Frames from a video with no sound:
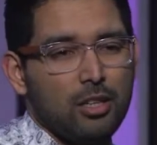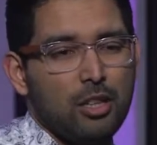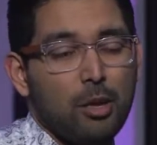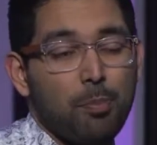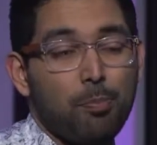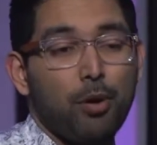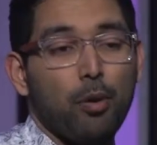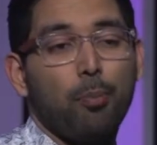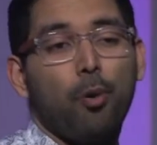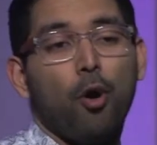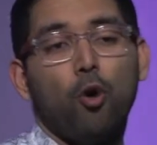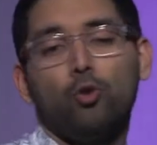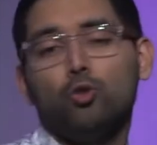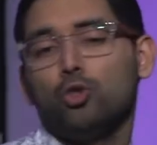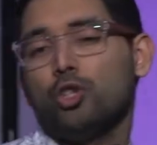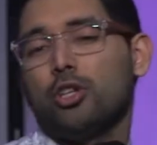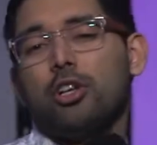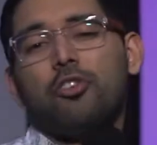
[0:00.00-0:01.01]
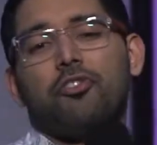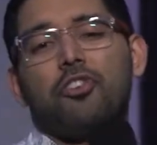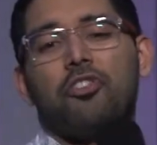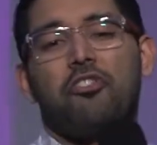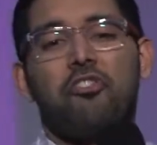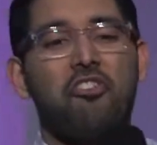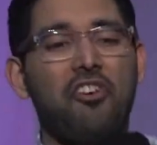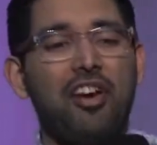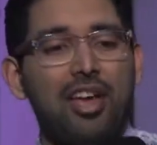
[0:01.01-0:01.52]
the proportion of
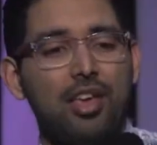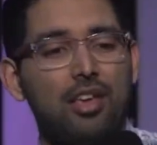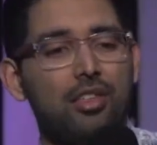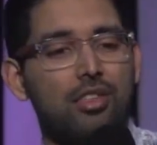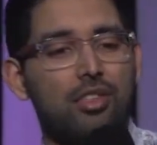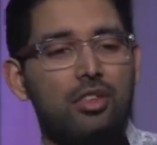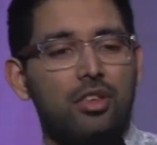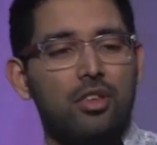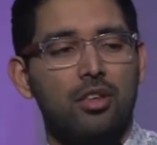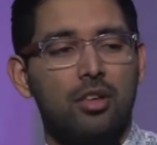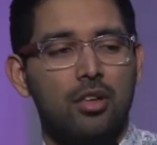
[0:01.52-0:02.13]
your faith,